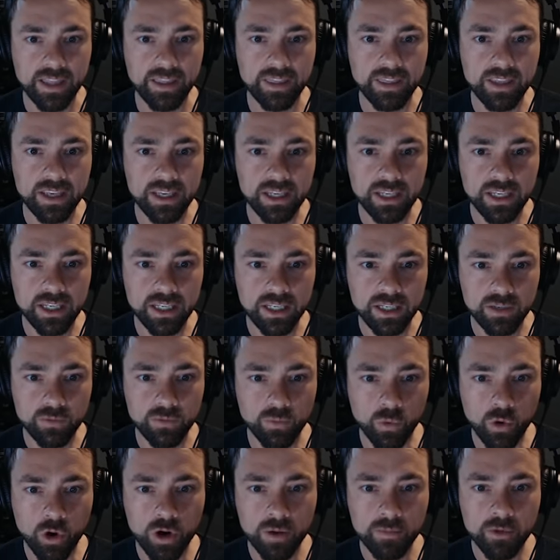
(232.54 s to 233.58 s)
the
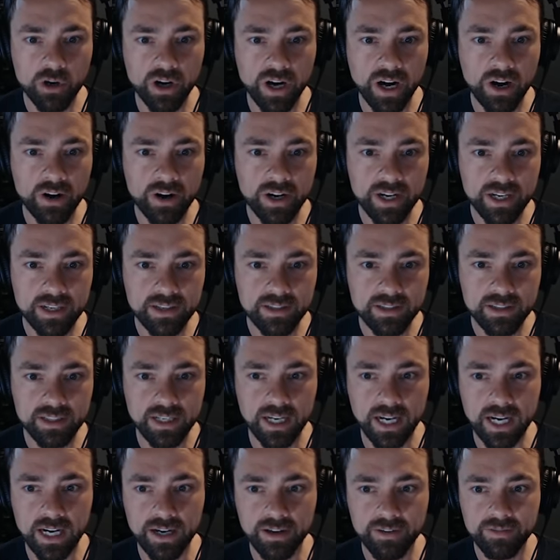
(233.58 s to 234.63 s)
warmer areas
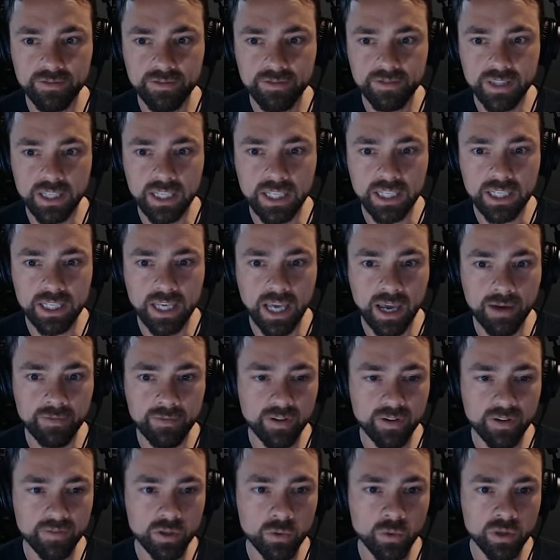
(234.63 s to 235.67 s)
of the
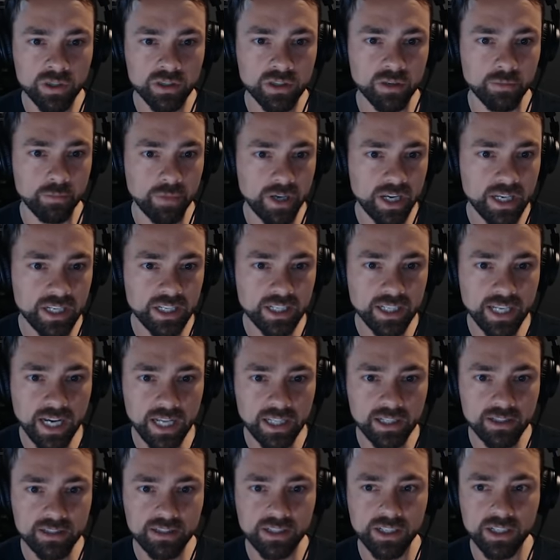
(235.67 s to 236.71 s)
M51's companion
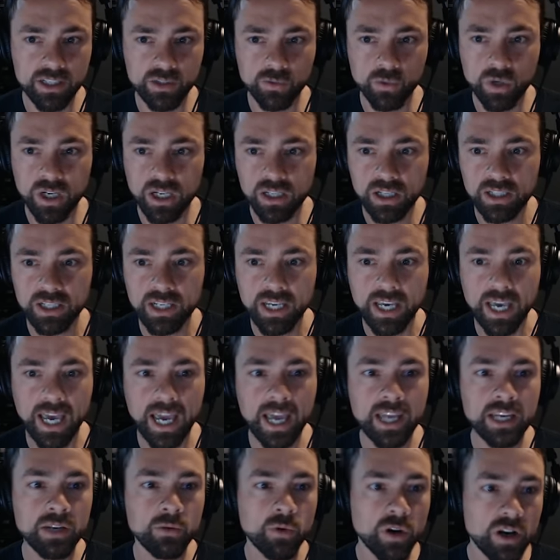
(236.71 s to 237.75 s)
galaxy as well,
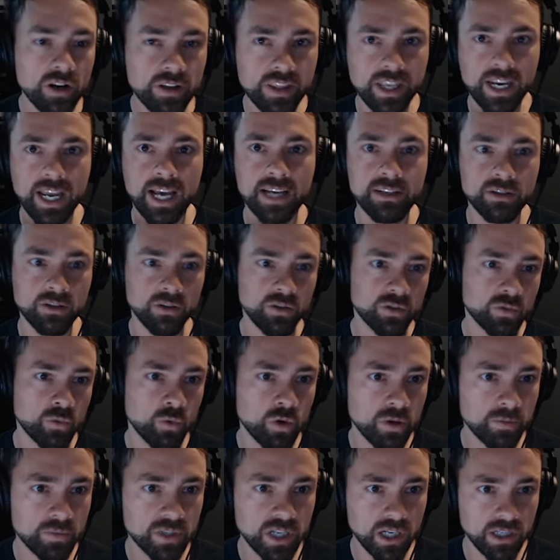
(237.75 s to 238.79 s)
anywhere that has those
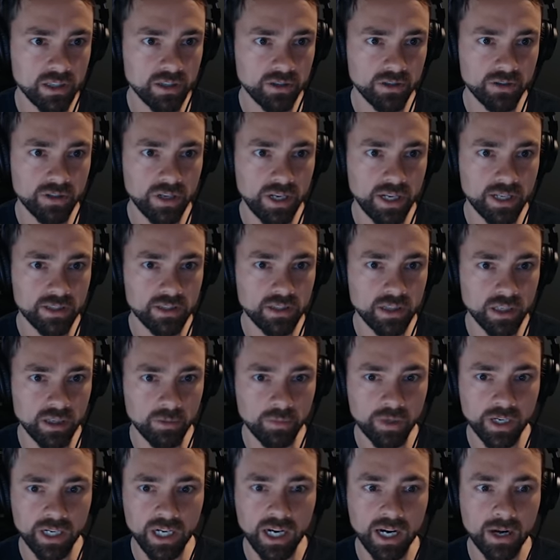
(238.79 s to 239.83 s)
warm colors, it's going to
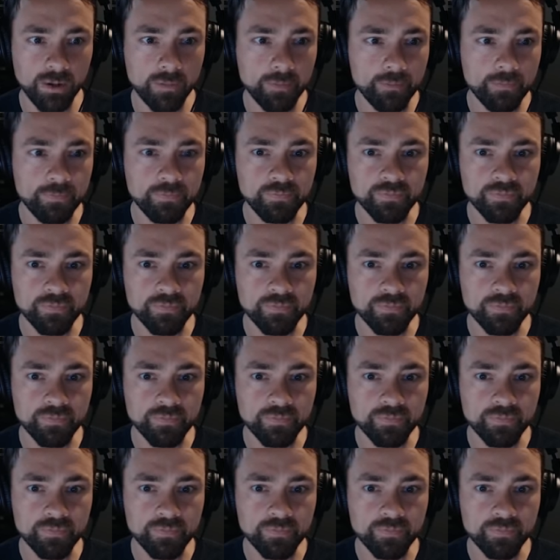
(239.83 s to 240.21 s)
pick up.